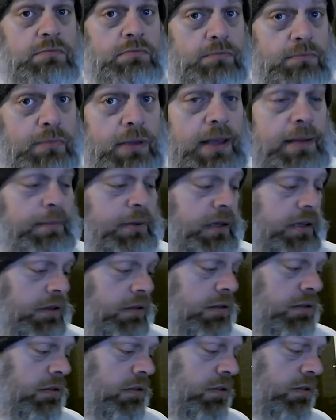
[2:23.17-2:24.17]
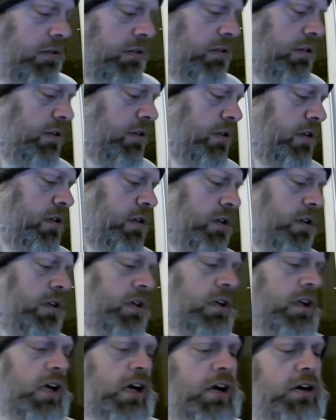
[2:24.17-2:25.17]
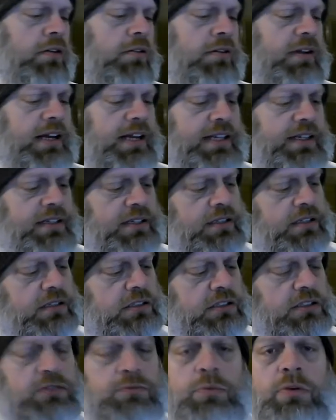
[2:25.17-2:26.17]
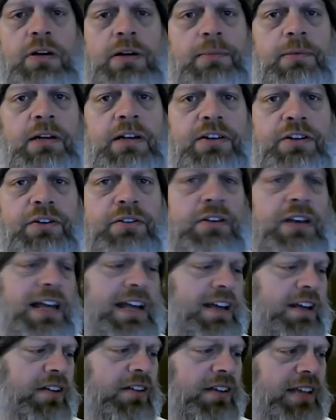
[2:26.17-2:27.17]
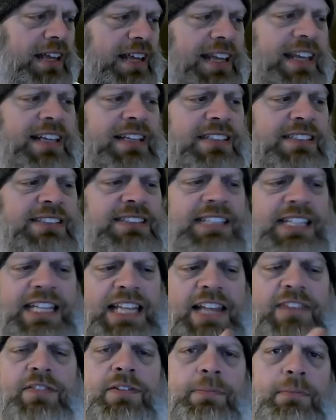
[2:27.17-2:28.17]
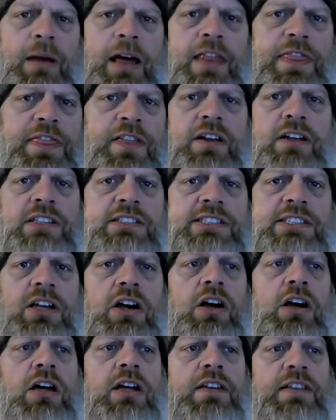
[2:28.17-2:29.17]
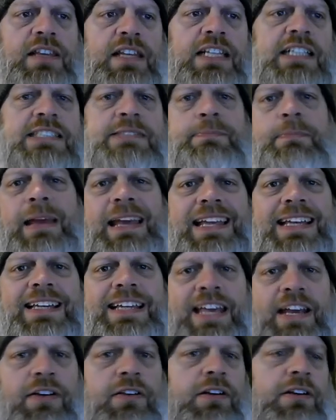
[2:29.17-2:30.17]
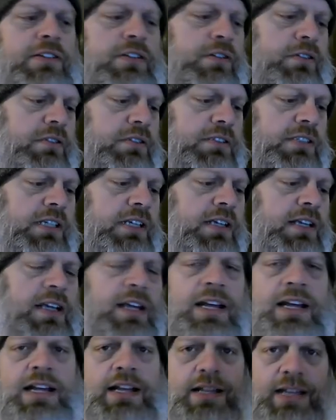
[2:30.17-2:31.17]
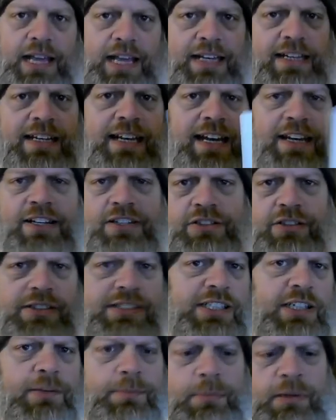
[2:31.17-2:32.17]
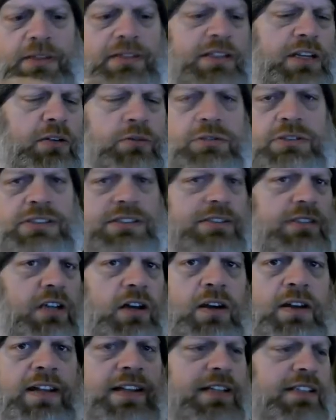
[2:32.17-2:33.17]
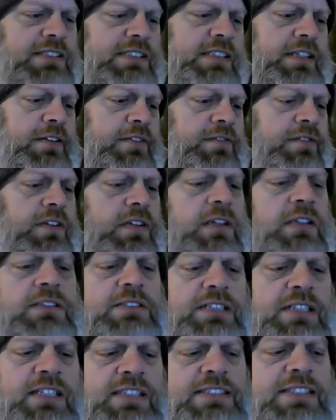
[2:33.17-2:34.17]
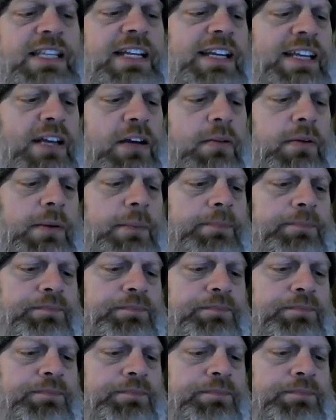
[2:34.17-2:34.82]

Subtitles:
Maybe. All right. So what I'm going to do now is give you my thoughts on these main characters. Handy dandy trusty notebook, notes, all that good stuff. So let's get it going.